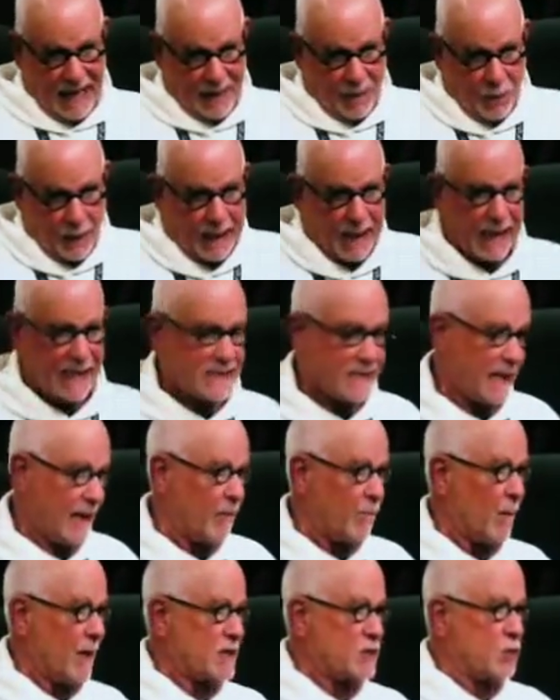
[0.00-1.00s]
What can I say?
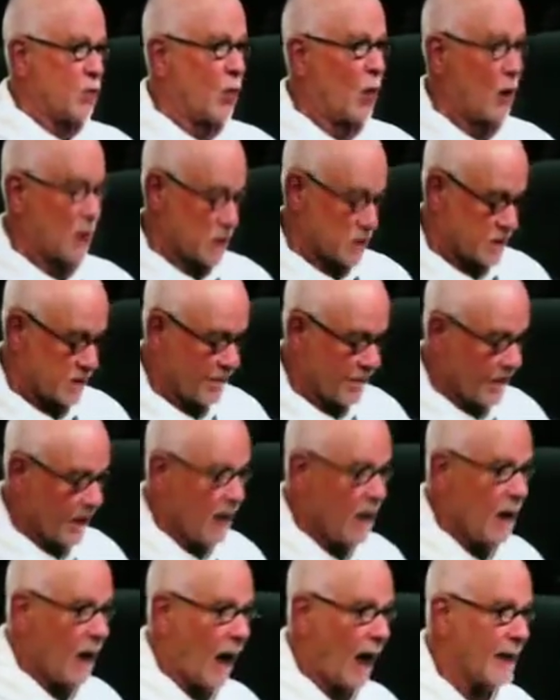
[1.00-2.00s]
Much worse.
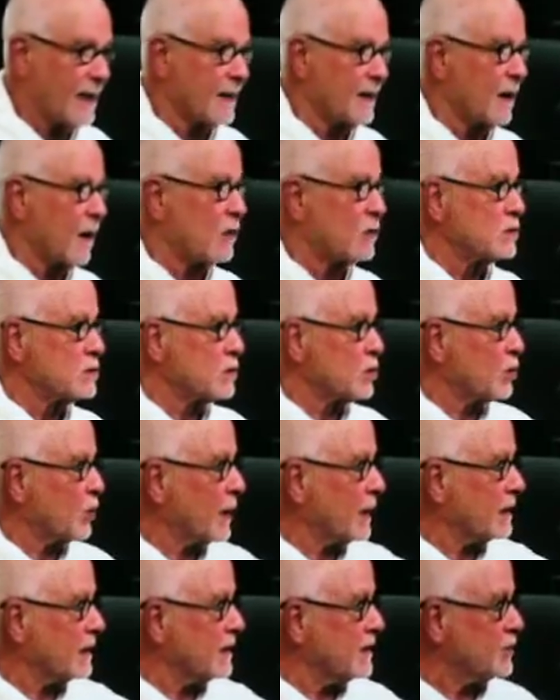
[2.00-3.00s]
I can go
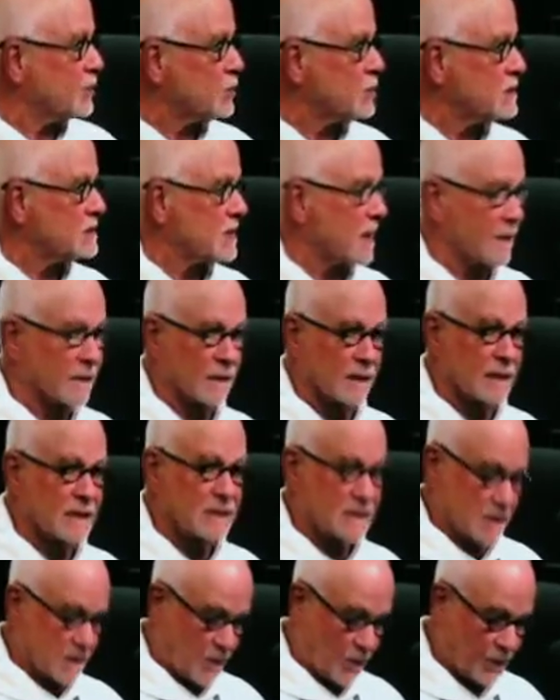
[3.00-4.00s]
quickly through the
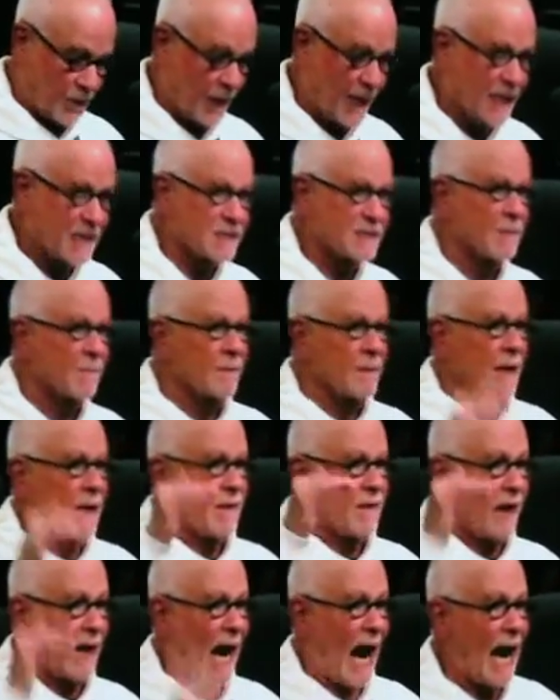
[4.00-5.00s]
list of the things
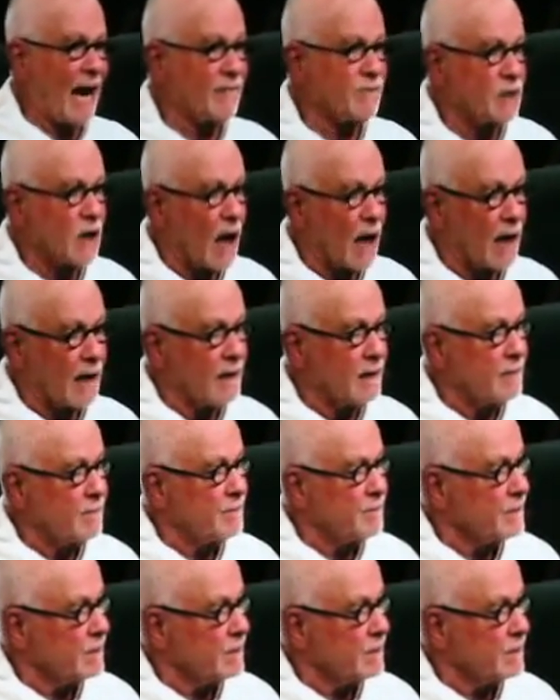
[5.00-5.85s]
that I've done,